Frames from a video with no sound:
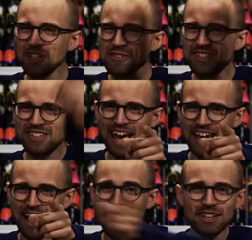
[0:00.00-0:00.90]

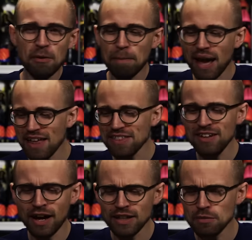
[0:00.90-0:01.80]
Today, I'll compare
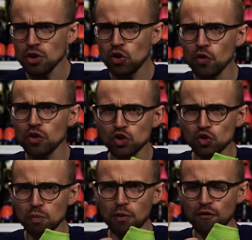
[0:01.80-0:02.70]
the Nike Mercurial
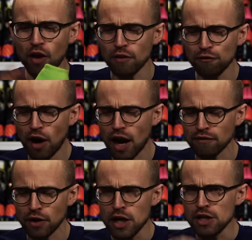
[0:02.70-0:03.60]
Superfly
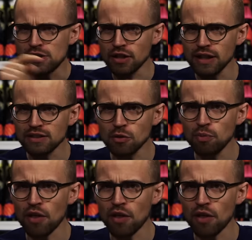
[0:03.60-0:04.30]
5 to little